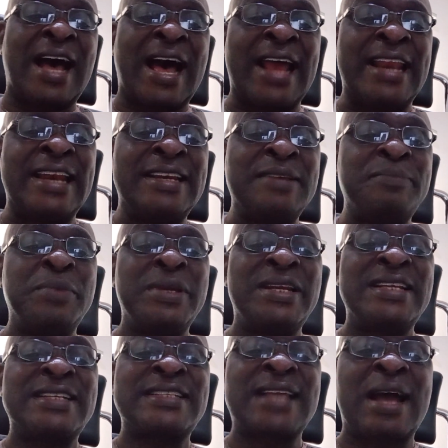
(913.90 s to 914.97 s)
And the
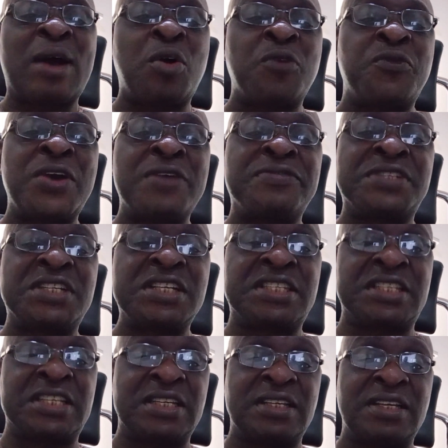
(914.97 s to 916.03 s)
minister of
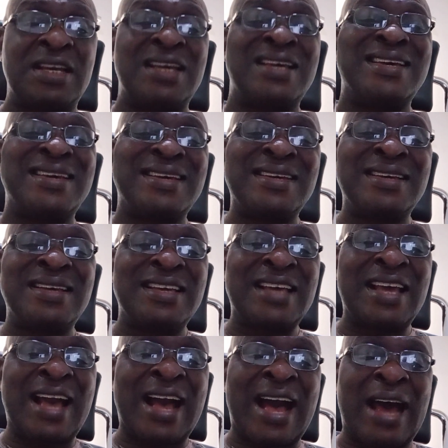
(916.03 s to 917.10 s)
FCT
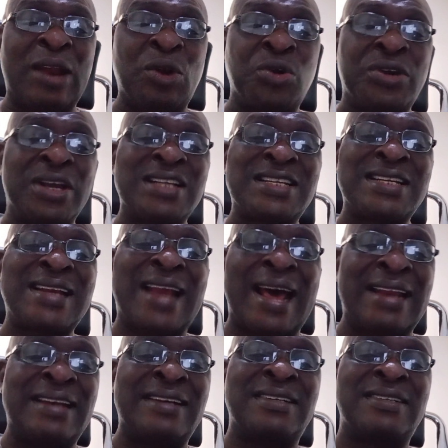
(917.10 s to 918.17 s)
allocates
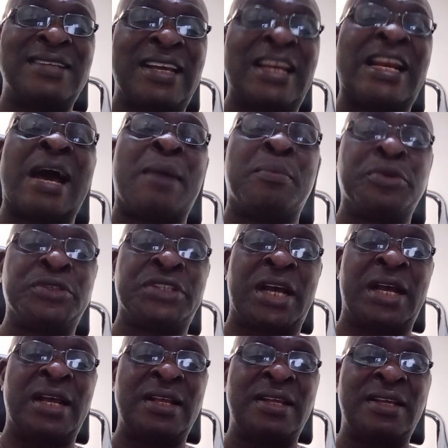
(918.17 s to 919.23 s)
land in
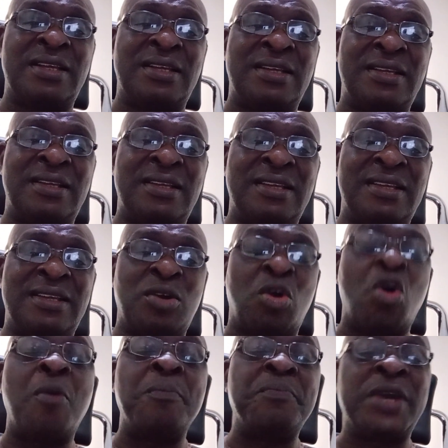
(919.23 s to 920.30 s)
Abuja
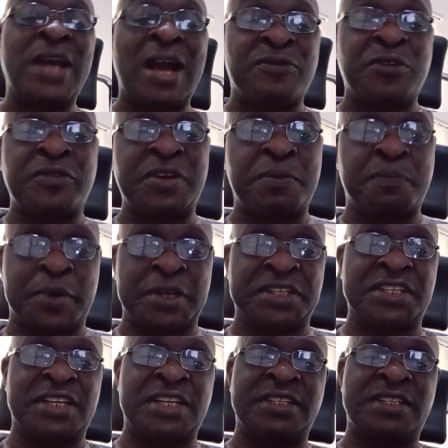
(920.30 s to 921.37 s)
on behalf of the
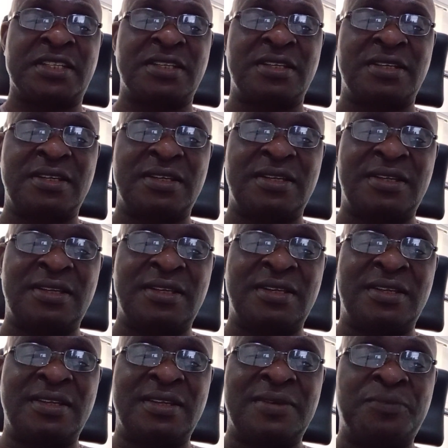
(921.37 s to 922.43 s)
president.
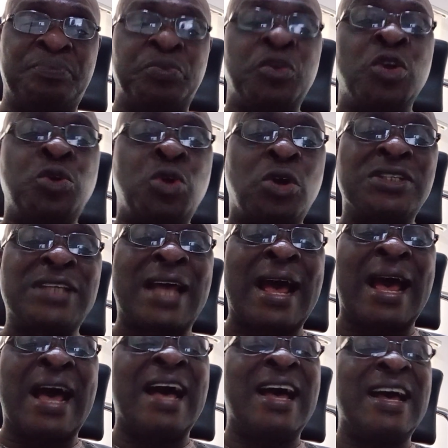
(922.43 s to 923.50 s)
Those
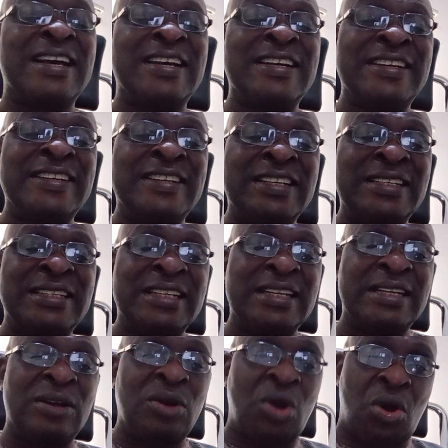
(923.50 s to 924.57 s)
are
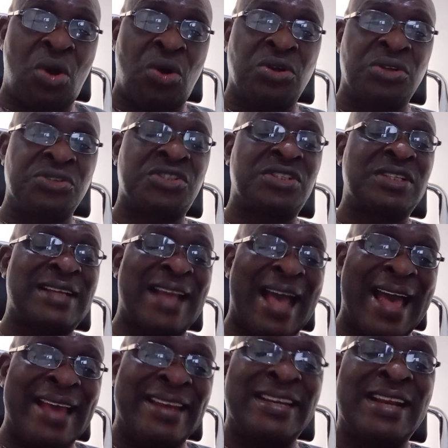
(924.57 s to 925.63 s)
the laws
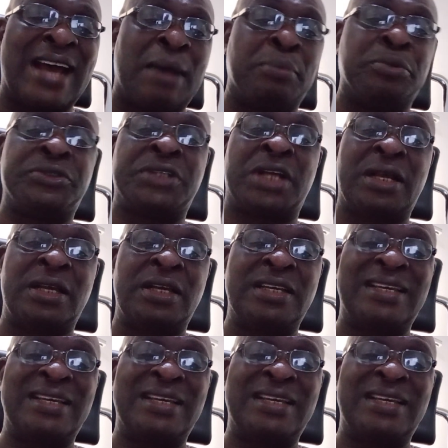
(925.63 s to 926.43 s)
guiding Abuja.